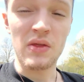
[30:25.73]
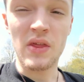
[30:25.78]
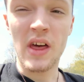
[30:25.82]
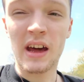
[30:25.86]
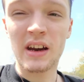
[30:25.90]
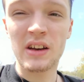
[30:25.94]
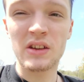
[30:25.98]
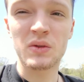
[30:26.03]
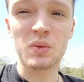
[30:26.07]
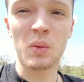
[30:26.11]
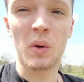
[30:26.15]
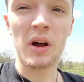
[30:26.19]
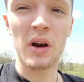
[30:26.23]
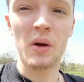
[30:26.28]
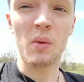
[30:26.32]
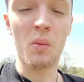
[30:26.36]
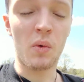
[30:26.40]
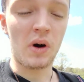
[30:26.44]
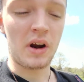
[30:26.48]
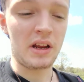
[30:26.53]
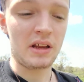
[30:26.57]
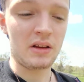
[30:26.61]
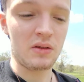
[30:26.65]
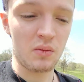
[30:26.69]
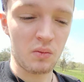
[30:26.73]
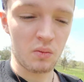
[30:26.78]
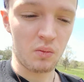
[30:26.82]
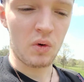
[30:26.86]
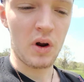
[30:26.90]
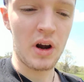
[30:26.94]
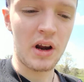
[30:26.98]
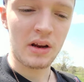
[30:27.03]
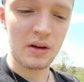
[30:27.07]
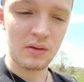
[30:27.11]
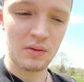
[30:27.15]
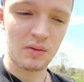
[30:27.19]
That is what
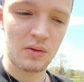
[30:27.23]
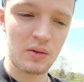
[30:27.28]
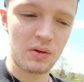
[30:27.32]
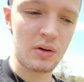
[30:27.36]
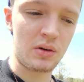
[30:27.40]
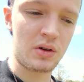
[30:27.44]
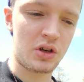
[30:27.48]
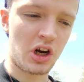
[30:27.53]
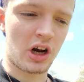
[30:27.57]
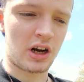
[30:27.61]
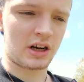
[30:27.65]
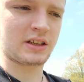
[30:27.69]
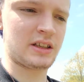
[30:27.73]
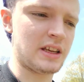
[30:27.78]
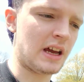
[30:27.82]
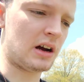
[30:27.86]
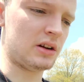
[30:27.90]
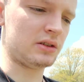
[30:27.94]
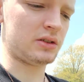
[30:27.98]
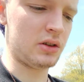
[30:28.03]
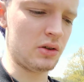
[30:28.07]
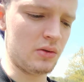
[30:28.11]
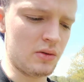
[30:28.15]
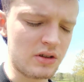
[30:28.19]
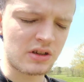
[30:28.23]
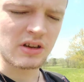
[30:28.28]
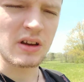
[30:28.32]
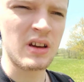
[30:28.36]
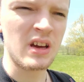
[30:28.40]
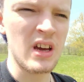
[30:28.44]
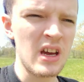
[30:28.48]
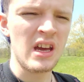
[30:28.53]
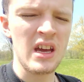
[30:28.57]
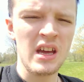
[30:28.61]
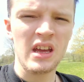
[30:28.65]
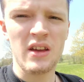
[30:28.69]
it chalks out to, is
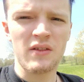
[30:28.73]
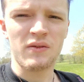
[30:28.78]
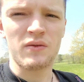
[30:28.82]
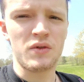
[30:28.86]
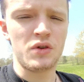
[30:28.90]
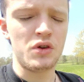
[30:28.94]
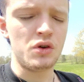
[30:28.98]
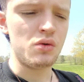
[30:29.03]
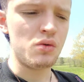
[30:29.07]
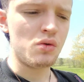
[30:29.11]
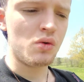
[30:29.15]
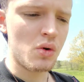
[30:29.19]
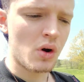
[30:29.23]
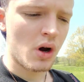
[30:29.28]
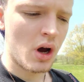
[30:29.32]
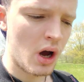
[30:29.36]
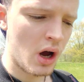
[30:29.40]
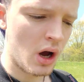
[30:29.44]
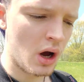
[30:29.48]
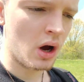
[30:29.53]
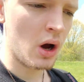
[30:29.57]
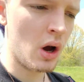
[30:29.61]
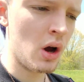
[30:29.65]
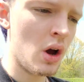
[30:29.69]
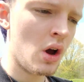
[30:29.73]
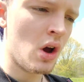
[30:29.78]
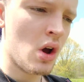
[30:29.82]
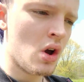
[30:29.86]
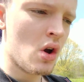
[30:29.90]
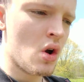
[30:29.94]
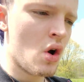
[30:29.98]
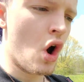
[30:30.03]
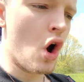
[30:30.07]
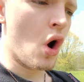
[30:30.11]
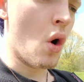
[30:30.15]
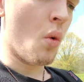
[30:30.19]
that if you
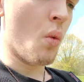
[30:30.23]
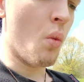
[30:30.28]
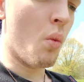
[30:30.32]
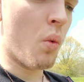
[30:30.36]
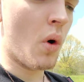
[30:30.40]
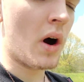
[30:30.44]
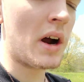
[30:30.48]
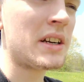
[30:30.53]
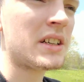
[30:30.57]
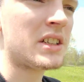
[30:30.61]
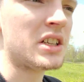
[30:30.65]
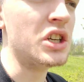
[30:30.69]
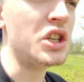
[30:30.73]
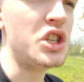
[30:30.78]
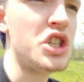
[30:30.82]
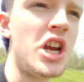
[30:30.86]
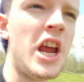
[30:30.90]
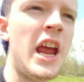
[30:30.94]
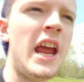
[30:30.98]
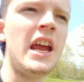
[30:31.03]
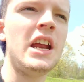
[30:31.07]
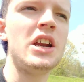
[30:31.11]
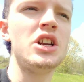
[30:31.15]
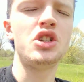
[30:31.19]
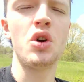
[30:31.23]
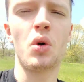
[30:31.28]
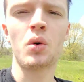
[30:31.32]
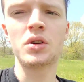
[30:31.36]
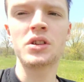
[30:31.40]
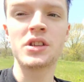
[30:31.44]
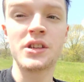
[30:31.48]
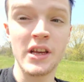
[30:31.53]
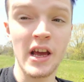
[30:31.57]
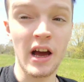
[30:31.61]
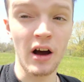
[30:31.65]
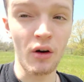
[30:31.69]
want to change
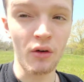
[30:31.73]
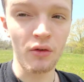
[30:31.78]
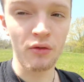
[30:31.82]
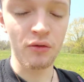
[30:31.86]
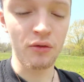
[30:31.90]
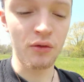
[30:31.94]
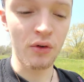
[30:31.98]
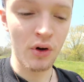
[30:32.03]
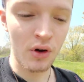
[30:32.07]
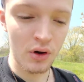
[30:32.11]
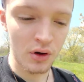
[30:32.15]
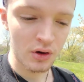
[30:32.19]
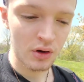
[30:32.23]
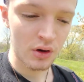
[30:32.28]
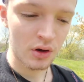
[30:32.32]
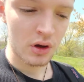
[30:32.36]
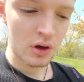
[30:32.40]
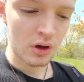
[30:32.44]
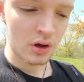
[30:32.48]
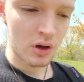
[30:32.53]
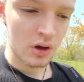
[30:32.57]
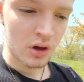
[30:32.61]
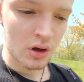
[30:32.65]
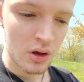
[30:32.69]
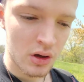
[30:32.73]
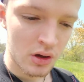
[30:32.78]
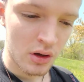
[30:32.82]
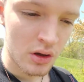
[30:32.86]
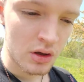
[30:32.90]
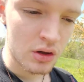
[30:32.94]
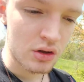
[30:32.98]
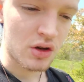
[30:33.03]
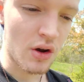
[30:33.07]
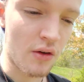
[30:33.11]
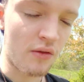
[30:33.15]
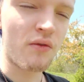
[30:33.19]
yourself,
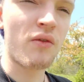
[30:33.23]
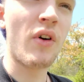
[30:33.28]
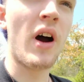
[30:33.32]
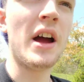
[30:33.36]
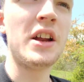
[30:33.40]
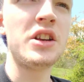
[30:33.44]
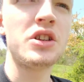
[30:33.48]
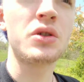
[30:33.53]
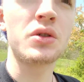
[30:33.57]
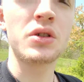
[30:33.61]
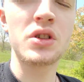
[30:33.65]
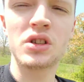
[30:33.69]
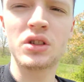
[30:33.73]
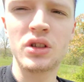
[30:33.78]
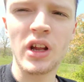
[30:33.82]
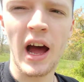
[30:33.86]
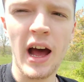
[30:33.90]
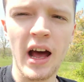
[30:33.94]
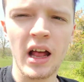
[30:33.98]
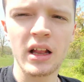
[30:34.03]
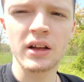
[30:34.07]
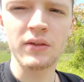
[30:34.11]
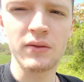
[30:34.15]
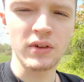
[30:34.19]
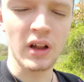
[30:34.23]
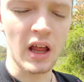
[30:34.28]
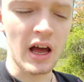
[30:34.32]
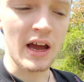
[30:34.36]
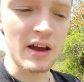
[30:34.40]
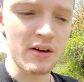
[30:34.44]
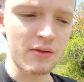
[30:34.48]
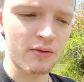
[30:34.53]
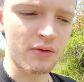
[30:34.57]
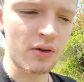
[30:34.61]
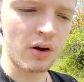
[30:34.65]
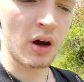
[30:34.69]
to find your style of
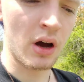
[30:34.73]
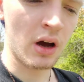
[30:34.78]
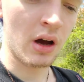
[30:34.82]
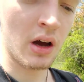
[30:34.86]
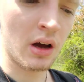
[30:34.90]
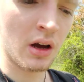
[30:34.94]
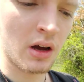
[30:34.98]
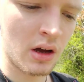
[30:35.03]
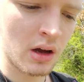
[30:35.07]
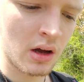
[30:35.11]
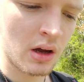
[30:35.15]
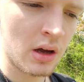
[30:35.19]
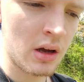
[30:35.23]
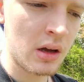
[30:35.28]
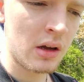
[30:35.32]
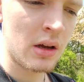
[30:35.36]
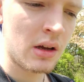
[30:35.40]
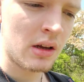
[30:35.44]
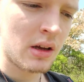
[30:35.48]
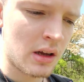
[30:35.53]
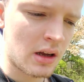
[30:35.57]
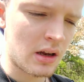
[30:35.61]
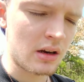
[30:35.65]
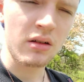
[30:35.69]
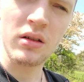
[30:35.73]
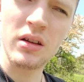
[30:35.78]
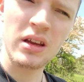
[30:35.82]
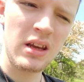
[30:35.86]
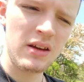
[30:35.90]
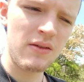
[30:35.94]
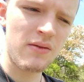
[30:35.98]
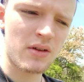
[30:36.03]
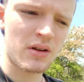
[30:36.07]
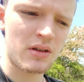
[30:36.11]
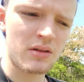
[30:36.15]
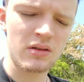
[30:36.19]
life, and
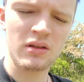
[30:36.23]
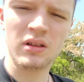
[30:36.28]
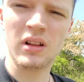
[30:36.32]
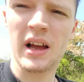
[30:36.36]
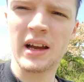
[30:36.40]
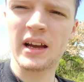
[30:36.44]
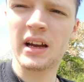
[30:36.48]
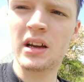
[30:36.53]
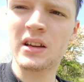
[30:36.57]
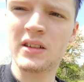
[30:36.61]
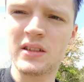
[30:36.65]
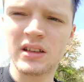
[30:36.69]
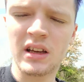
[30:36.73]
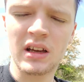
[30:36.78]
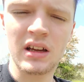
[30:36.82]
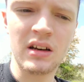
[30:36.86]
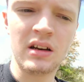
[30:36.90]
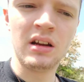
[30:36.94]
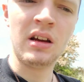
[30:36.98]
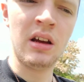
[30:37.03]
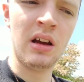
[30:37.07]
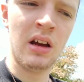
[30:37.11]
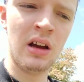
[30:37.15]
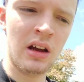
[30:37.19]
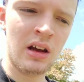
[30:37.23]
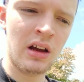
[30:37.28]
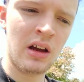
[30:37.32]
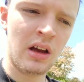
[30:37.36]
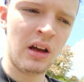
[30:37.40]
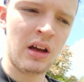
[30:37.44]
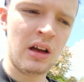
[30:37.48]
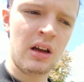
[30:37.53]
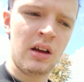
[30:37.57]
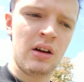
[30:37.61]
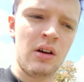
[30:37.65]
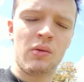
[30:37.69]
even, like I said,
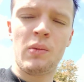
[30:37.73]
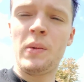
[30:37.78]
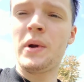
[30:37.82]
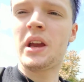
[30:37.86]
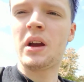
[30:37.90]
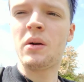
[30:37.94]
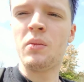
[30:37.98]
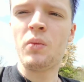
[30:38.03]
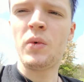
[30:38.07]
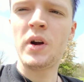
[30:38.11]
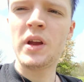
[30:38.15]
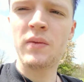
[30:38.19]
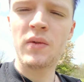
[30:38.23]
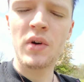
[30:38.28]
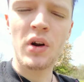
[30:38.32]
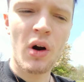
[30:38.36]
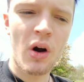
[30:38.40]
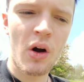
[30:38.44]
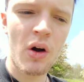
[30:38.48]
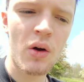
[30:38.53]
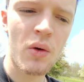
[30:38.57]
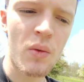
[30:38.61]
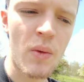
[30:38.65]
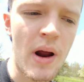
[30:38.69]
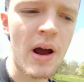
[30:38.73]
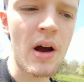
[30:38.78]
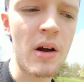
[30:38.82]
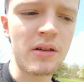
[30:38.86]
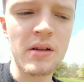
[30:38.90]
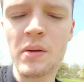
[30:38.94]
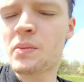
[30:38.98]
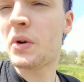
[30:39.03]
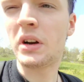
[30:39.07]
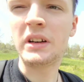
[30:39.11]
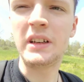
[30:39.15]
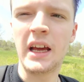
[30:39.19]
we can weave it all
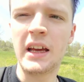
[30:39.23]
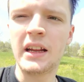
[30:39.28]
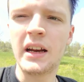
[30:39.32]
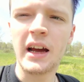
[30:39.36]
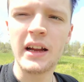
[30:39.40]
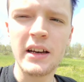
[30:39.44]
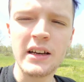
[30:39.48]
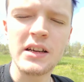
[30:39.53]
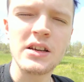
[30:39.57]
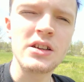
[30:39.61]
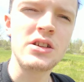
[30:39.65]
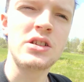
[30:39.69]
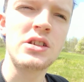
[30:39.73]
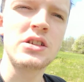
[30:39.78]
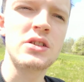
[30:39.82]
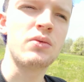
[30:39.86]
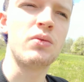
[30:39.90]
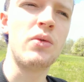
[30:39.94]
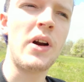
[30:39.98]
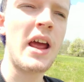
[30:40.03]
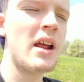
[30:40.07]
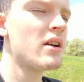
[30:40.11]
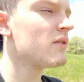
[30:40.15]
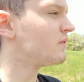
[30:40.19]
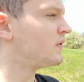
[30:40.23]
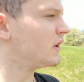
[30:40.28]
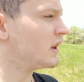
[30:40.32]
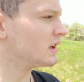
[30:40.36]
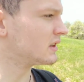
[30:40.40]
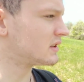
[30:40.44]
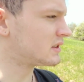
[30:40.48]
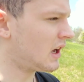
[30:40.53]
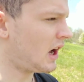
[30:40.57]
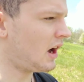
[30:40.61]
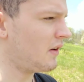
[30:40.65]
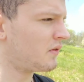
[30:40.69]
around to pretend I didn't just rant
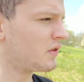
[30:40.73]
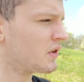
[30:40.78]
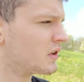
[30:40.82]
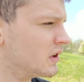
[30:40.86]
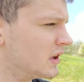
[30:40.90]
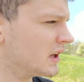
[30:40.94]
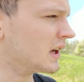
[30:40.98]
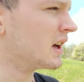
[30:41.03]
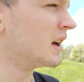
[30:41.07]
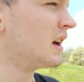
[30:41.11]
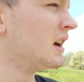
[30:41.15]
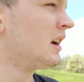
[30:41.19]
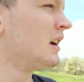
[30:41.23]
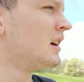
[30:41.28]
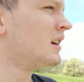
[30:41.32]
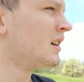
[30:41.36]
philosophically,